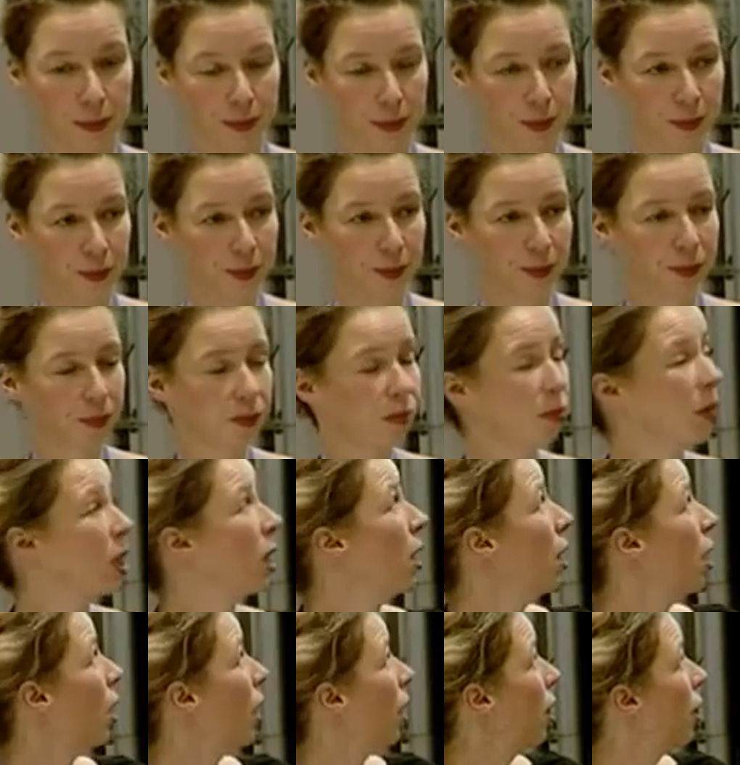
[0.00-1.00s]

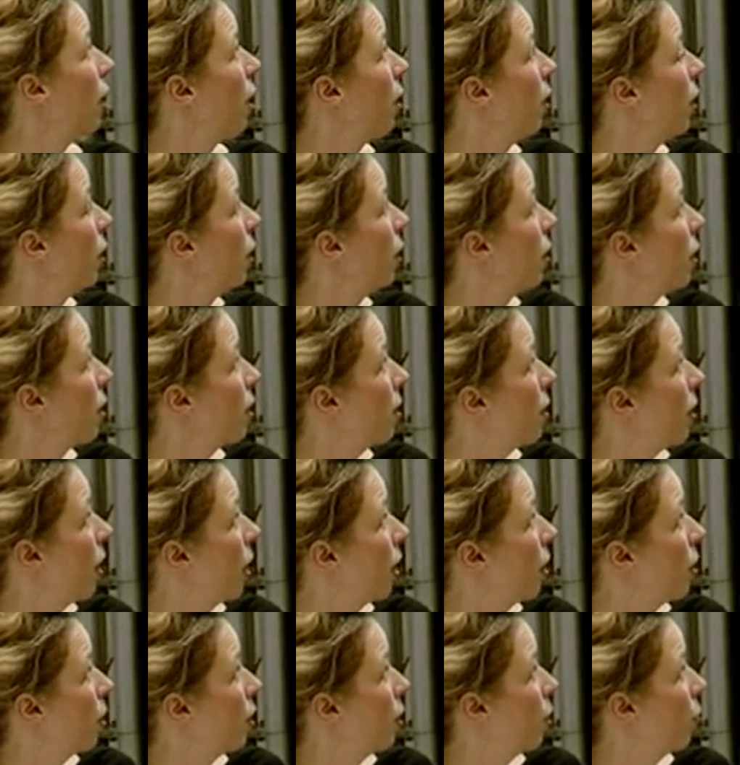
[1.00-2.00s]
And then in this
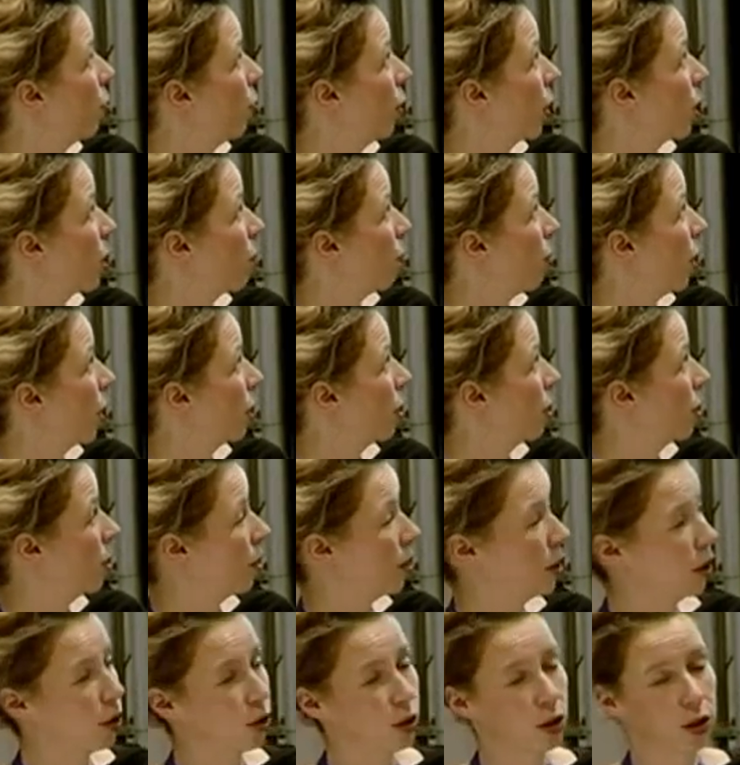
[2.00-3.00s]
negative
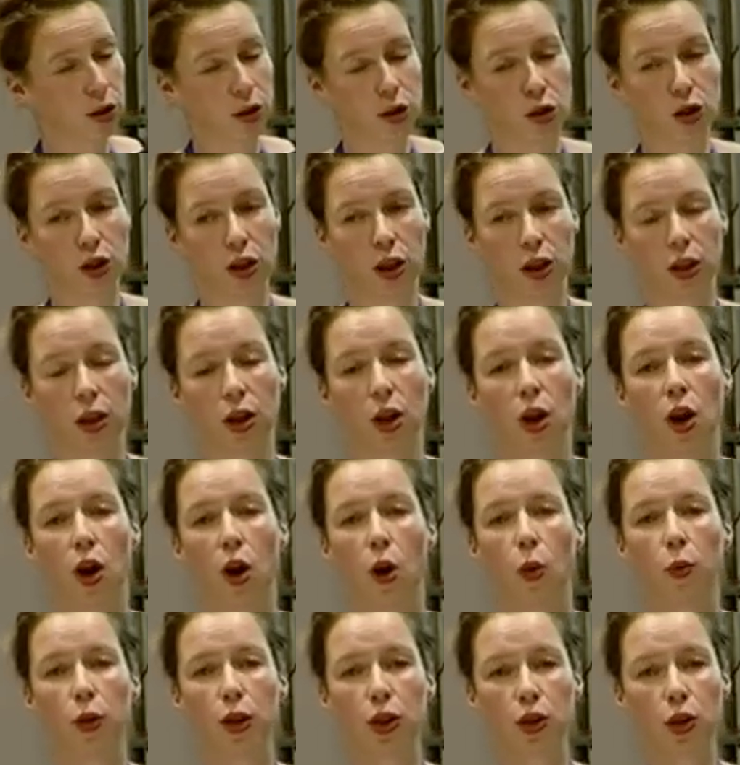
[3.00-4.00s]
expectancy condition,
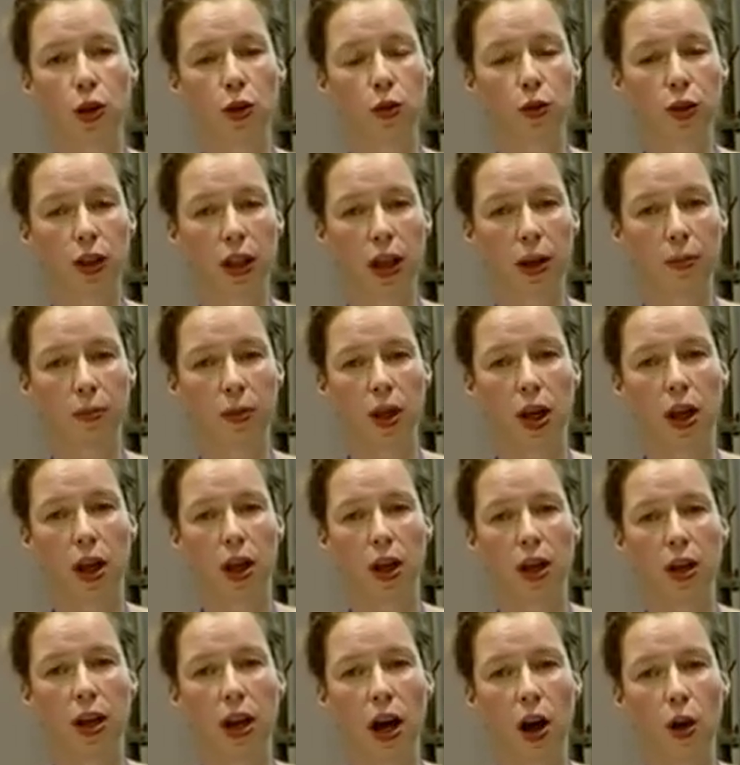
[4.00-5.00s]
we told them,
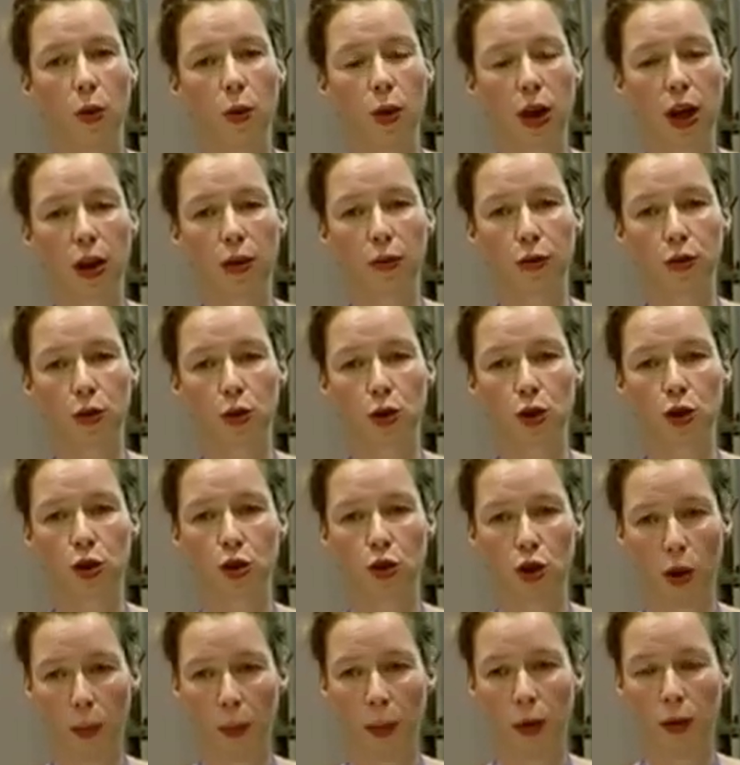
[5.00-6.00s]
now we have to
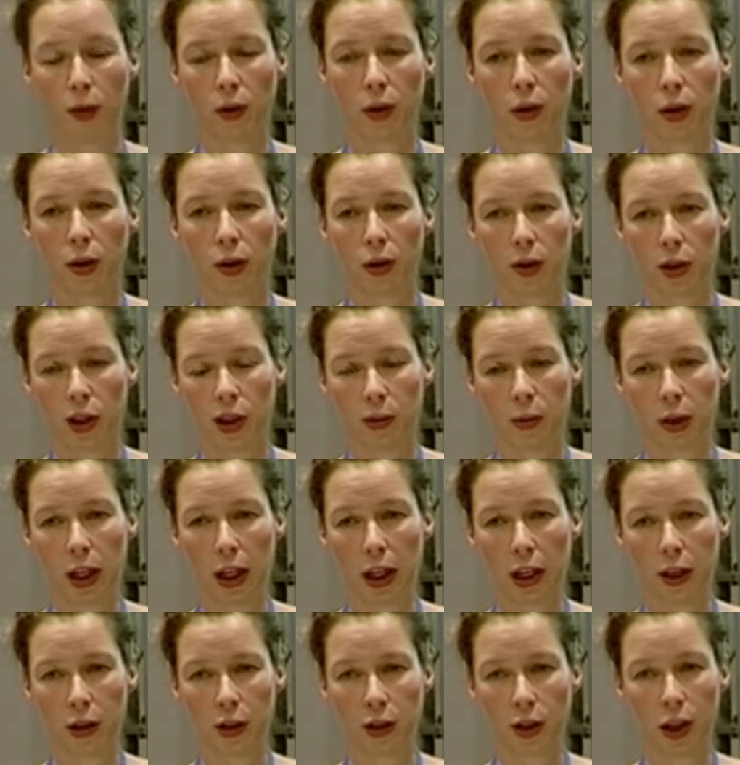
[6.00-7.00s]
stop the
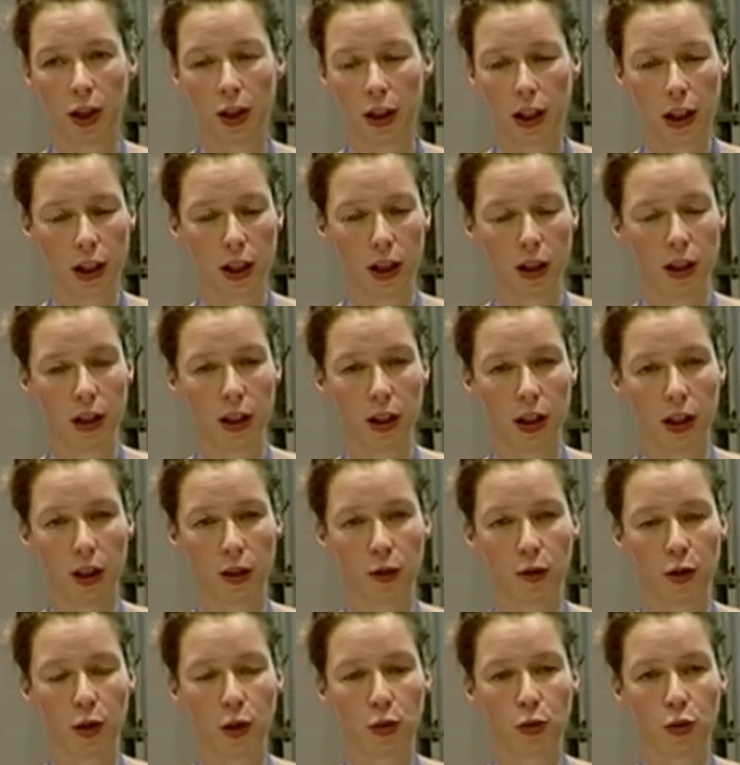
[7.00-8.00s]
stimulation, the
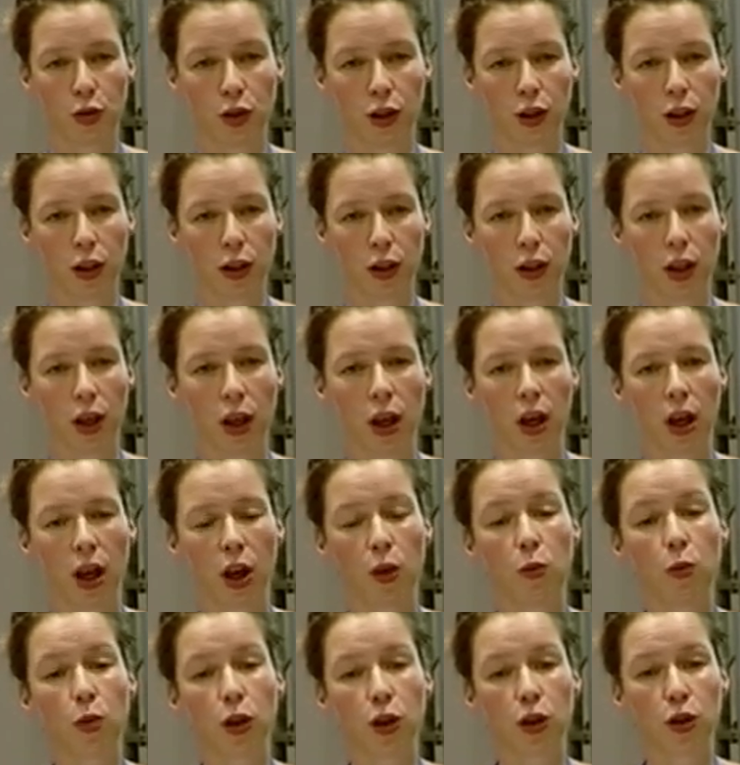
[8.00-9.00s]
infusion,
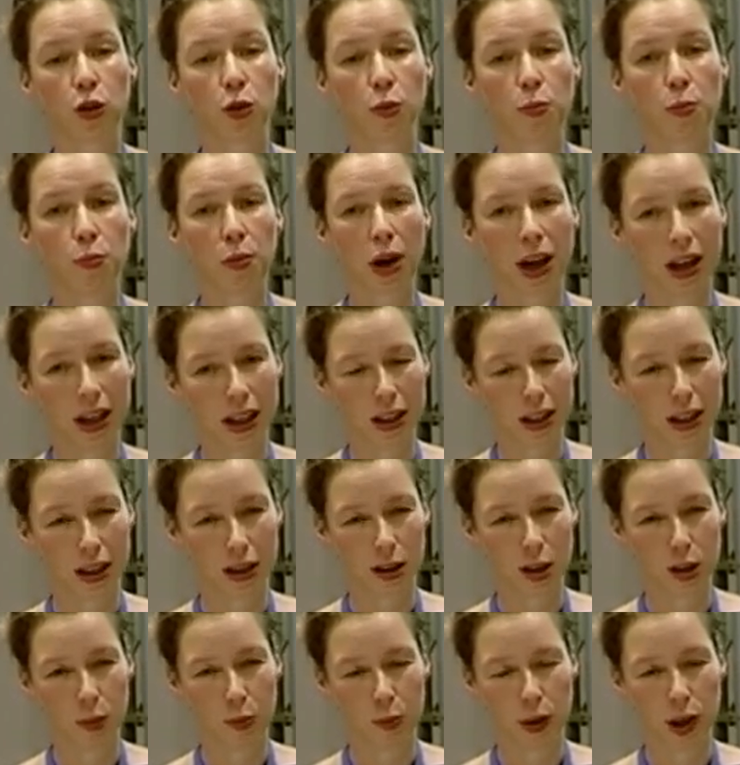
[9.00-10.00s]
and what you might
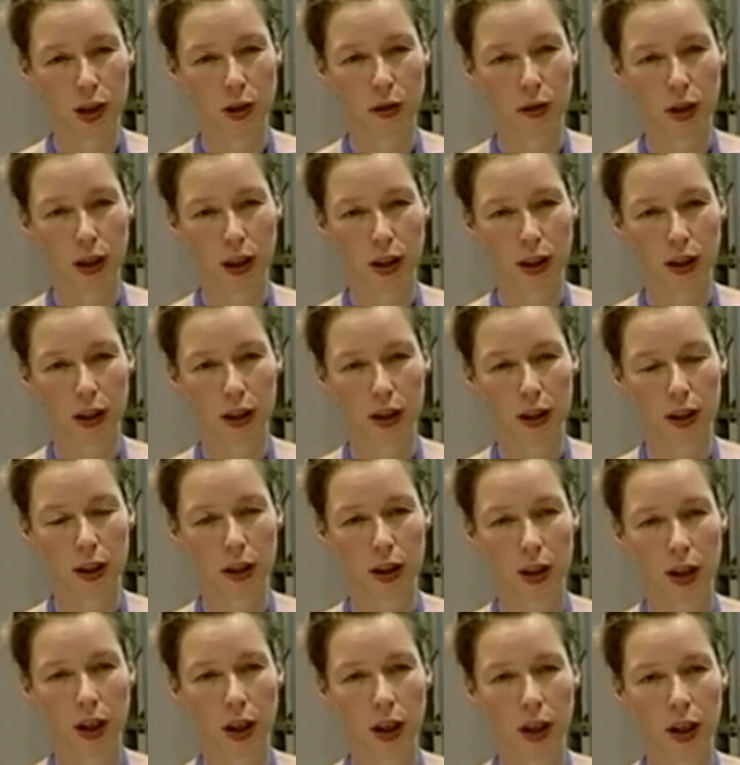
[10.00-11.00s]
experience
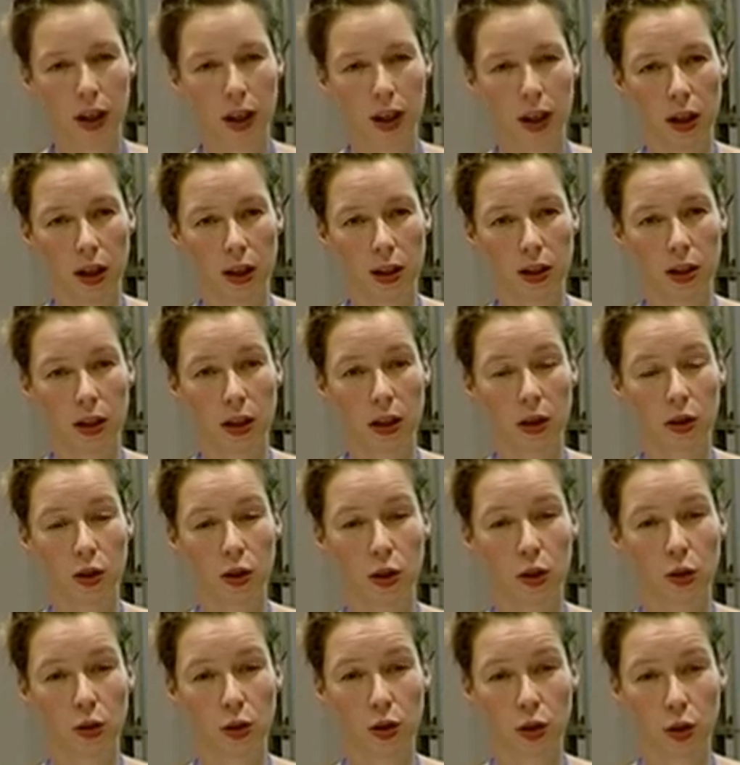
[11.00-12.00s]
is a
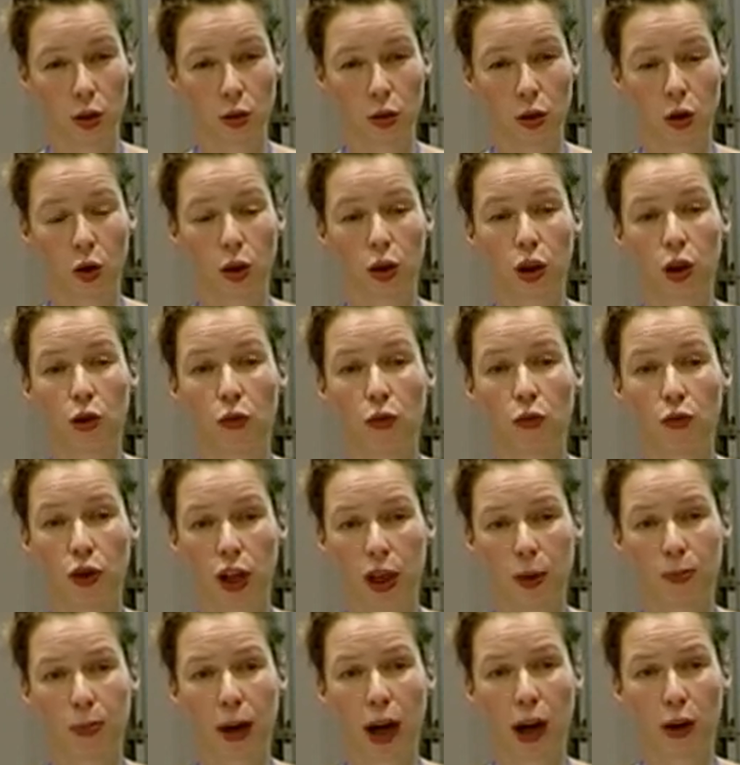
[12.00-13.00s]
so-called
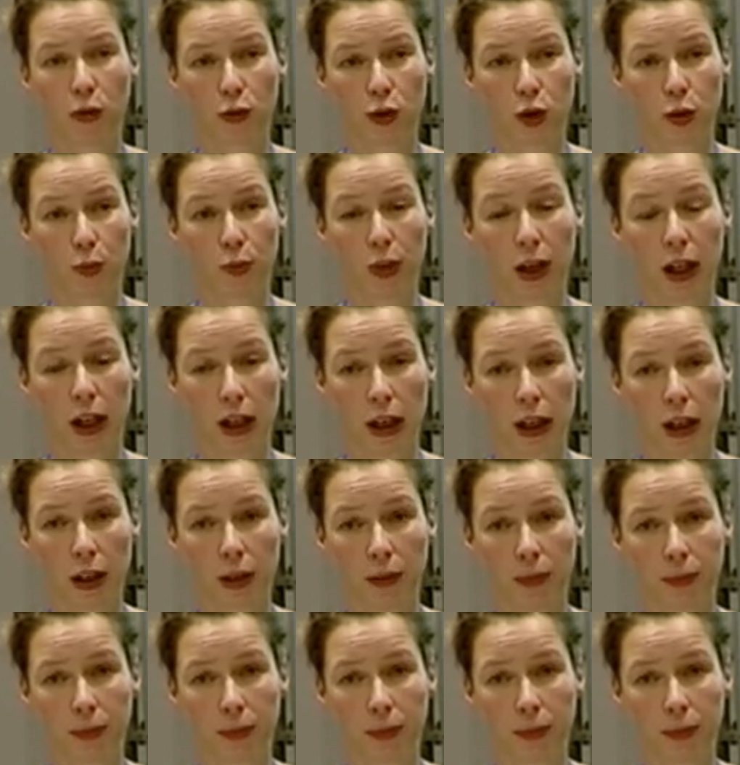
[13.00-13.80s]
rebound pain.